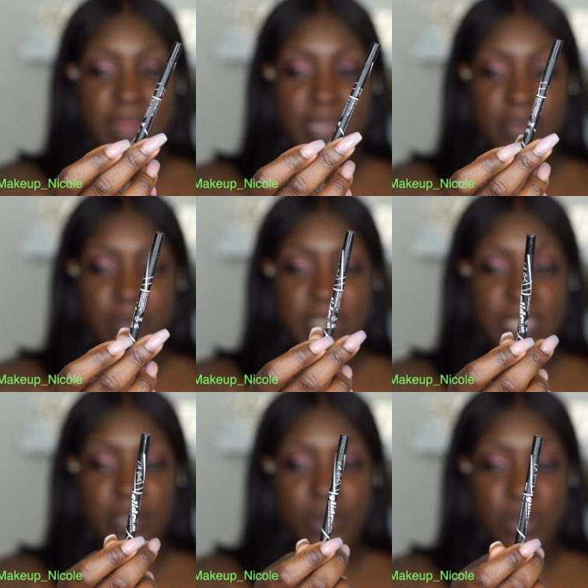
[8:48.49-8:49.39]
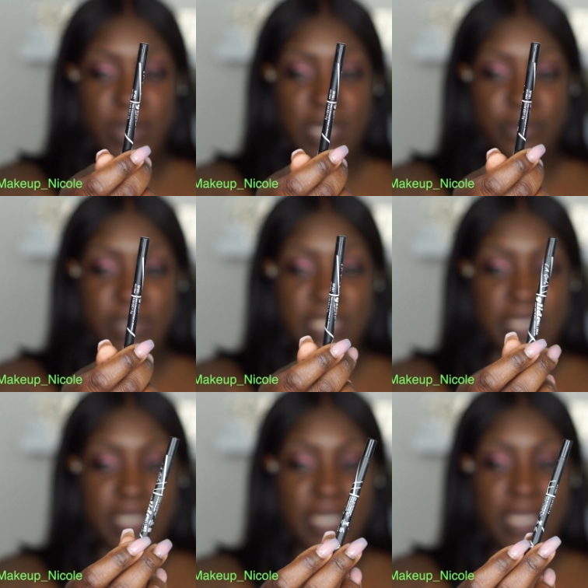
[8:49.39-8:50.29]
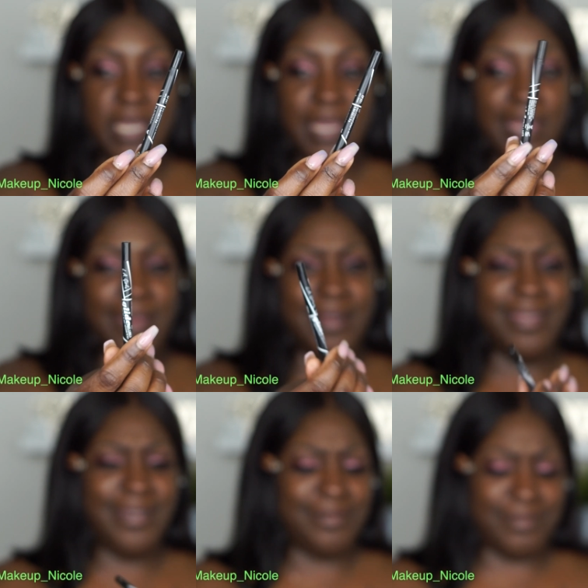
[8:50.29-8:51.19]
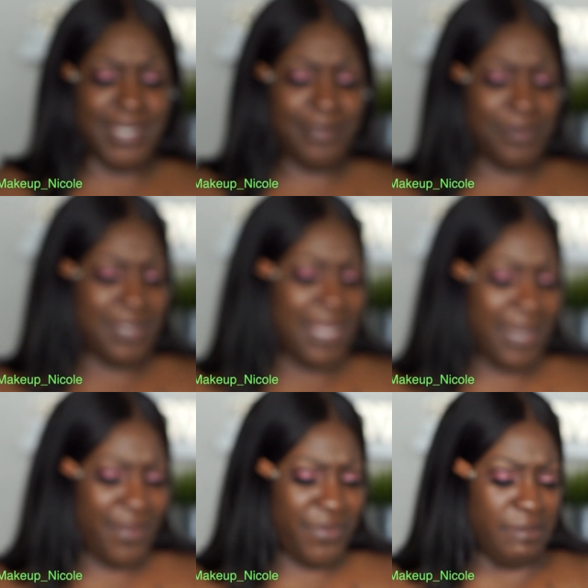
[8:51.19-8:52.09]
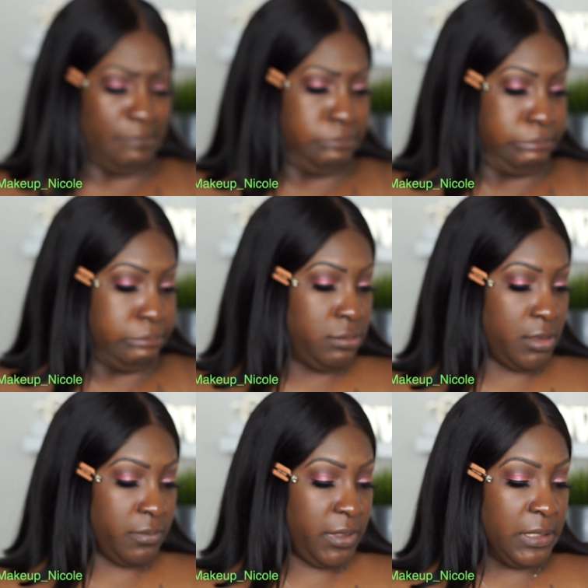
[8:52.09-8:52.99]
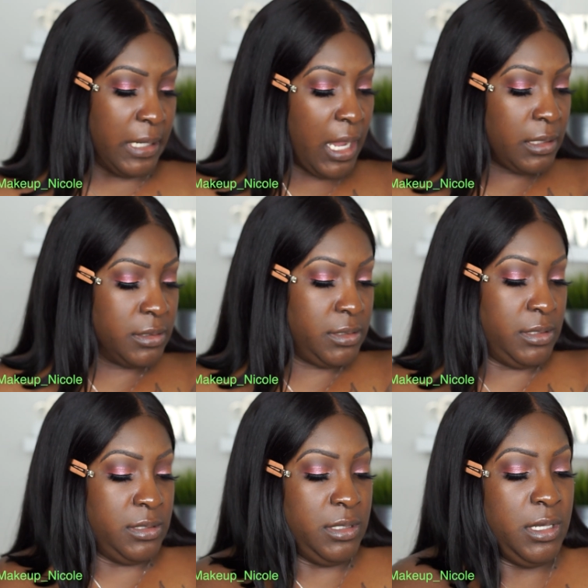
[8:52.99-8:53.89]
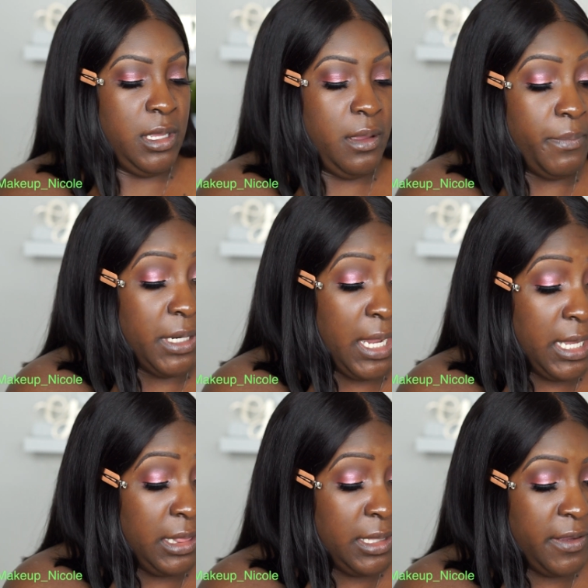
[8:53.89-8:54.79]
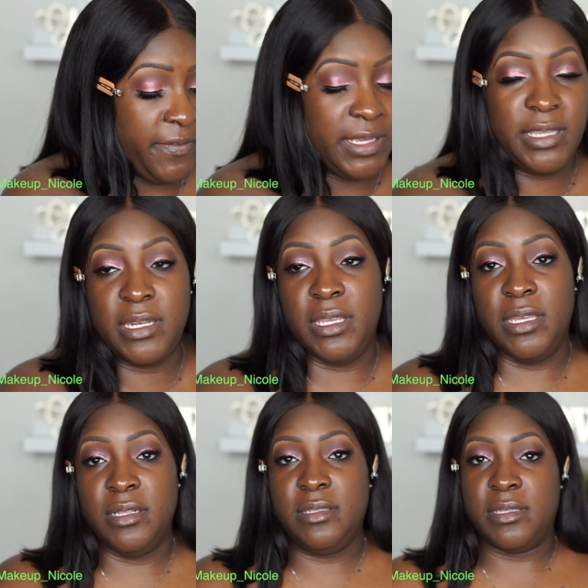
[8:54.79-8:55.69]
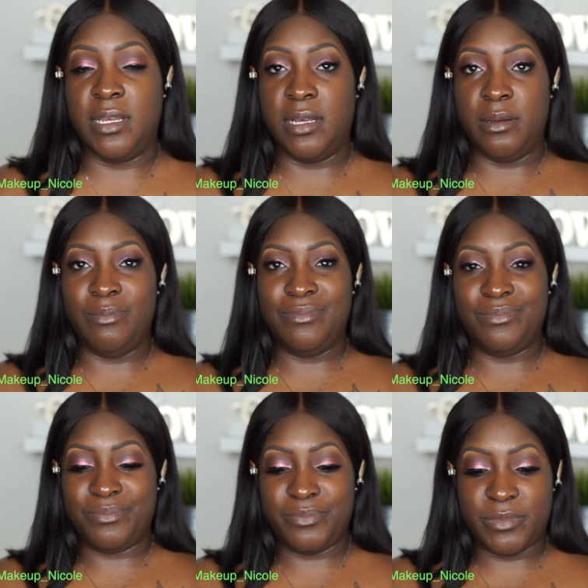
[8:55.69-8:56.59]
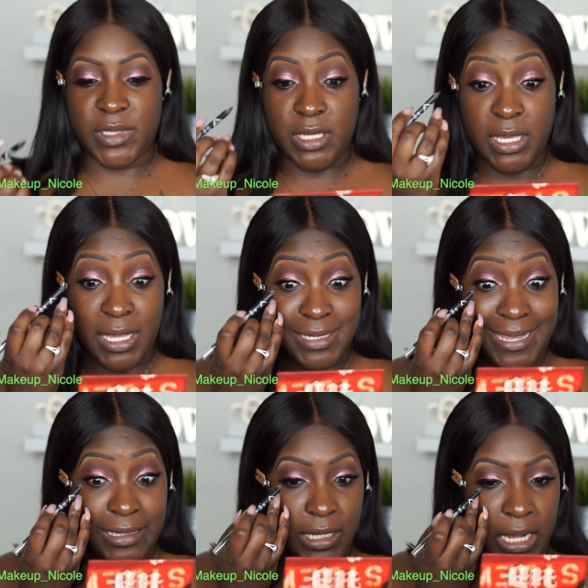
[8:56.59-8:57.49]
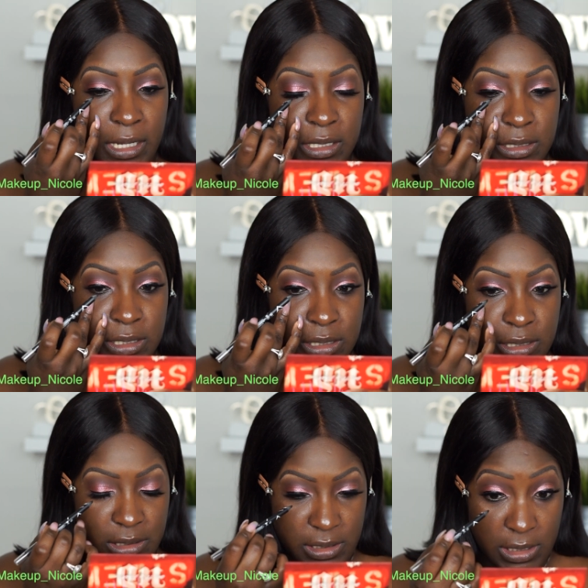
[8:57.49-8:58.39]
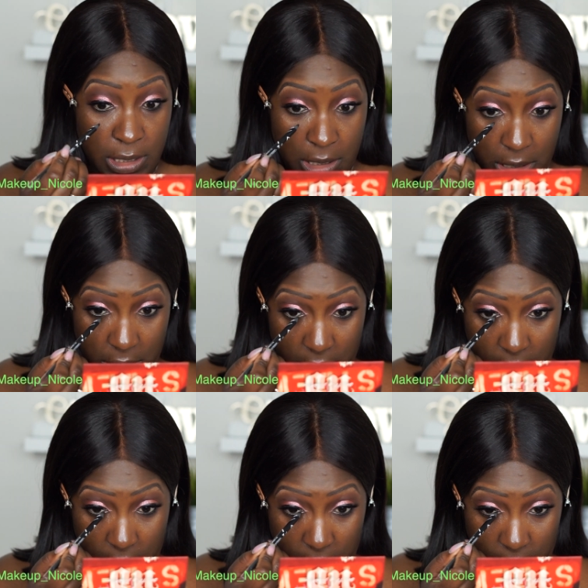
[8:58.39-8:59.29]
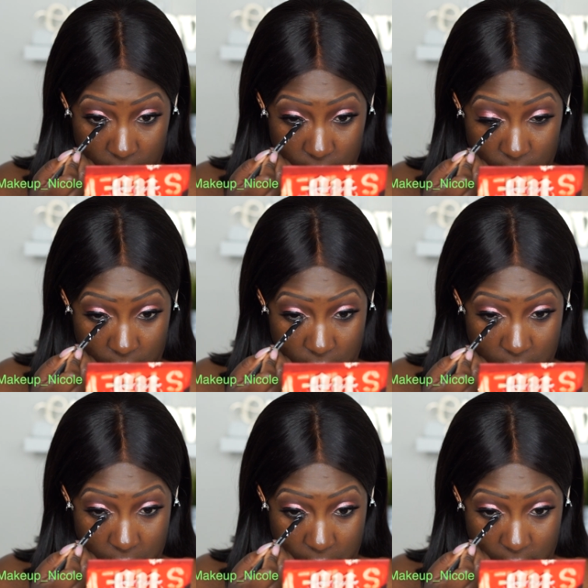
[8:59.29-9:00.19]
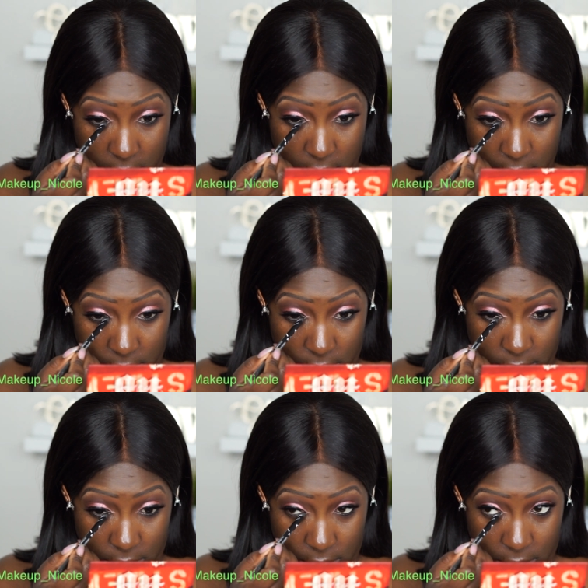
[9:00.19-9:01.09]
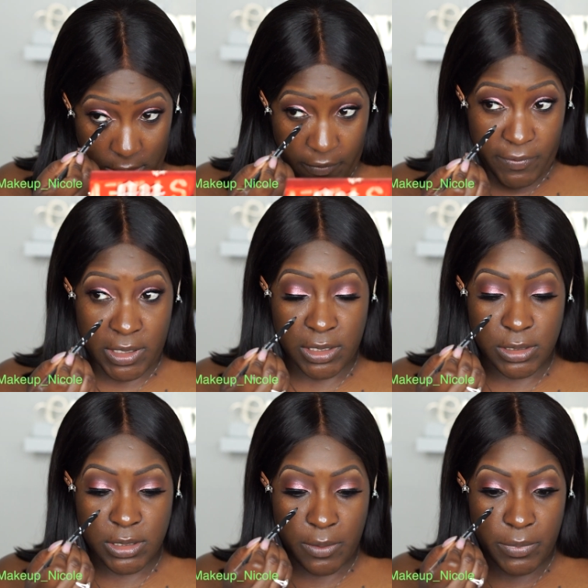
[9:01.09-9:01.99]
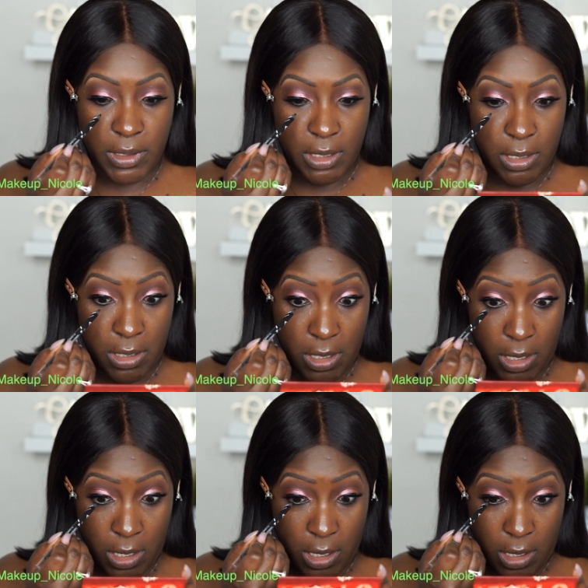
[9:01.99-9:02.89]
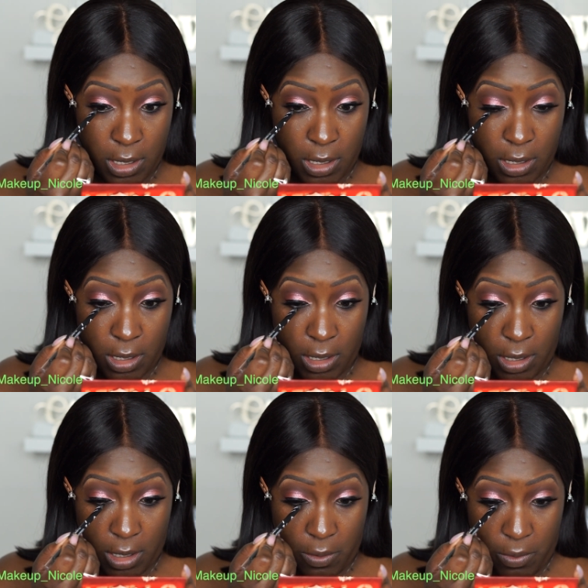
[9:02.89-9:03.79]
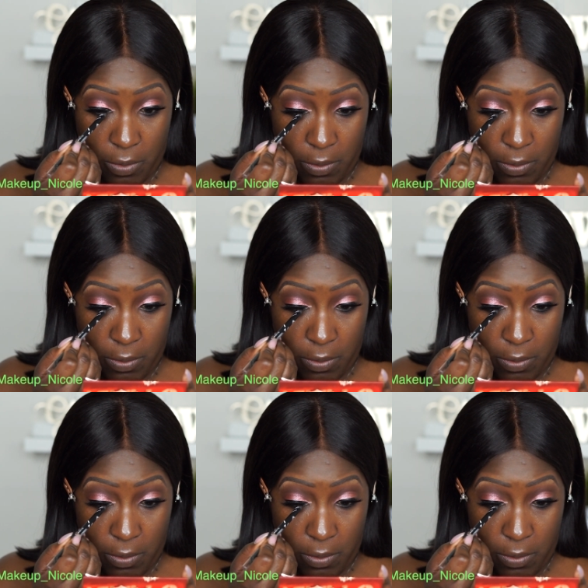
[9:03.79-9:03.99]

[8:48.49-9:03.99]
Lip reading: that little sale going on recently. And I think this was not even $3. But I love it. It's it has a glide consistency. So it's definitely something I would